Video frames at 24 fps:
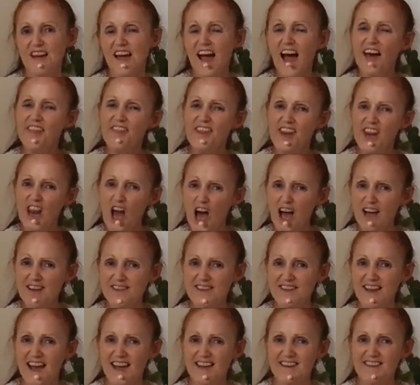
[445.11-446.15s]
And the
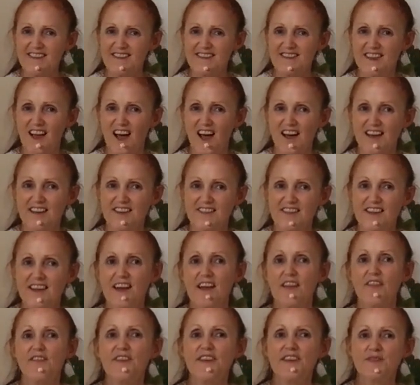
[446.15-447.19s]
last exercise,
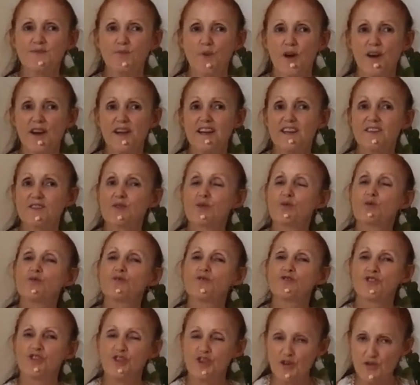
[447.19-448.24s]
this one is
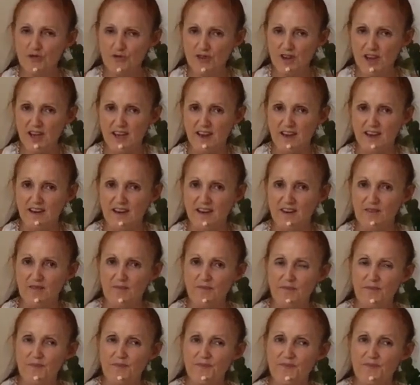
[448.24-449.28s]
called Tune In.
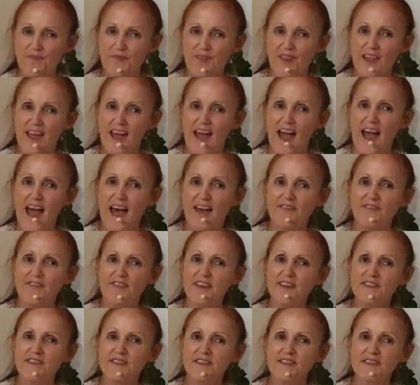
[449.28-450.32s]
And
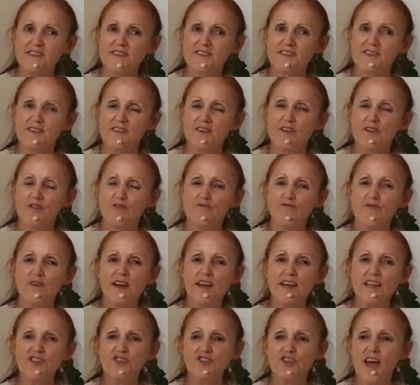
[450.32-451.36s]
this is
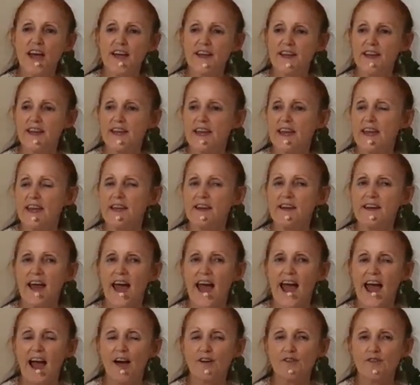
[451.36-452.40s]
really checking in
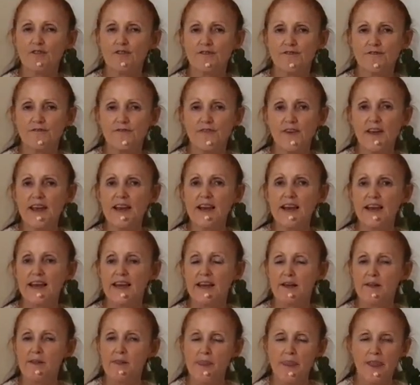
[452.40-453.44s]
how you're
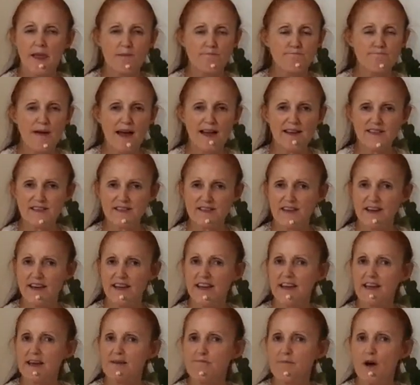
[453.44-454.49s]
feeling
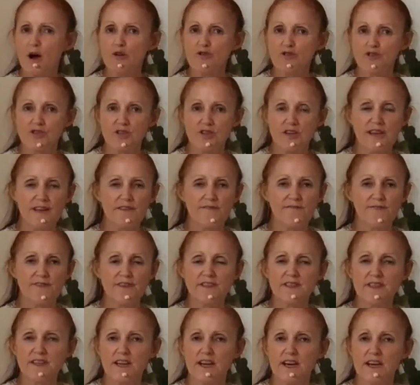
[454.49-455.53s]
mentally, emotionally,
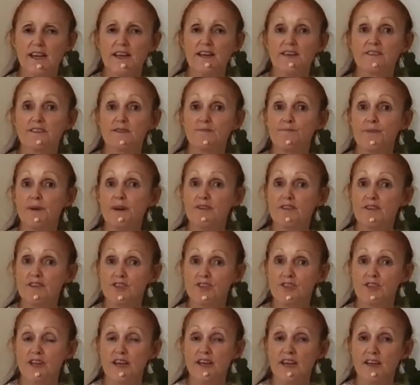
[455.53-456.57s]
physically,
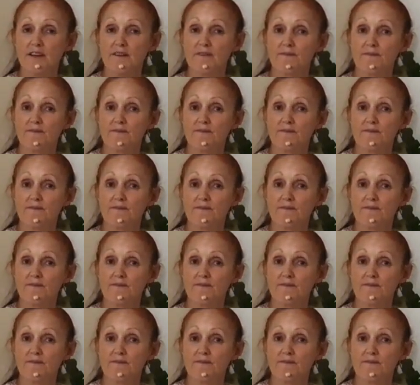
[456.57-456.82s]
spiritually.